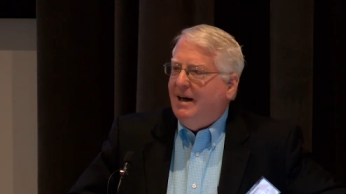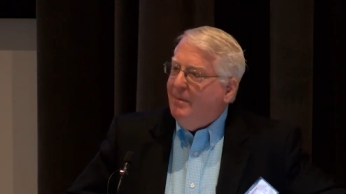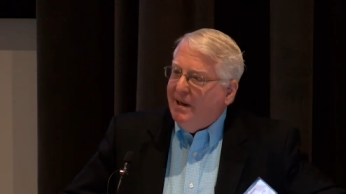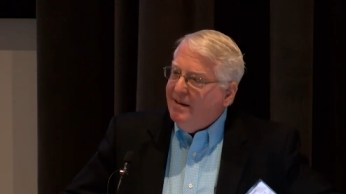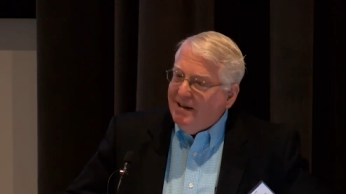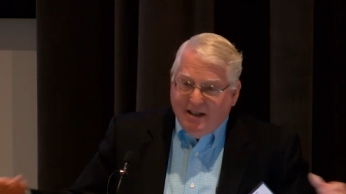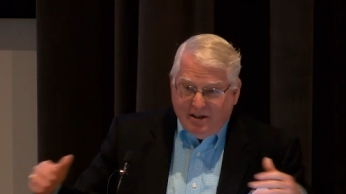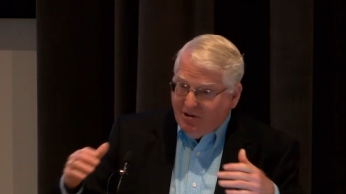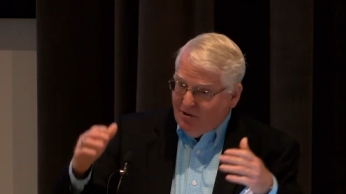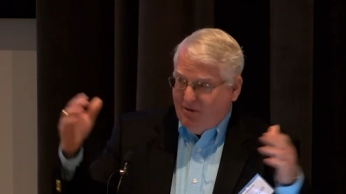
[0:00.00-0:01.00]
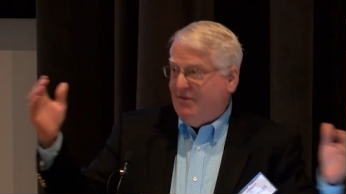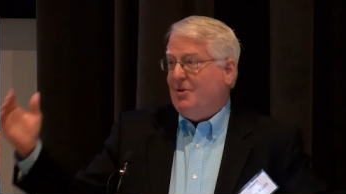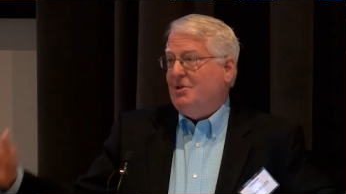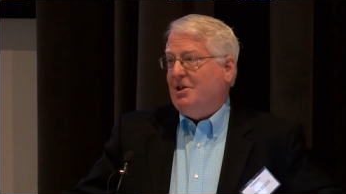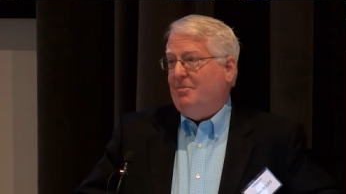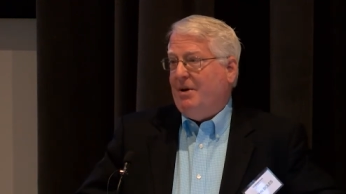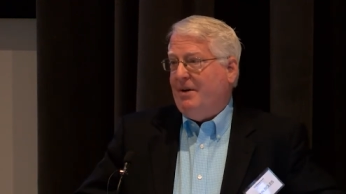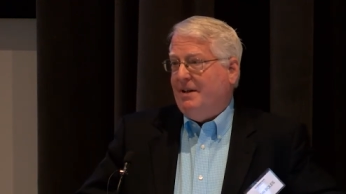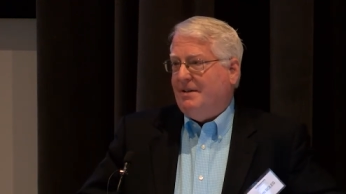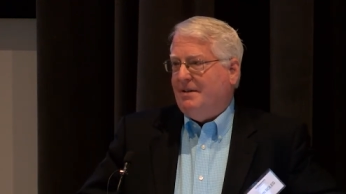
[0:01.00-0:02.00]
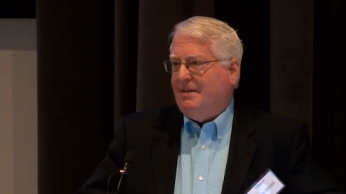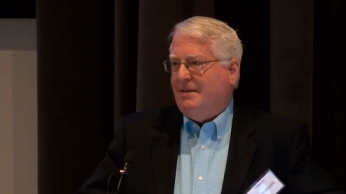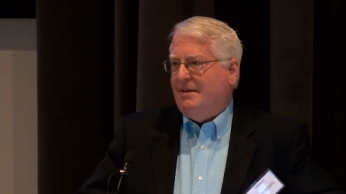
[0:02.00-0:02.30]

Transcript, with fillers: I mean, this is a diverse experience.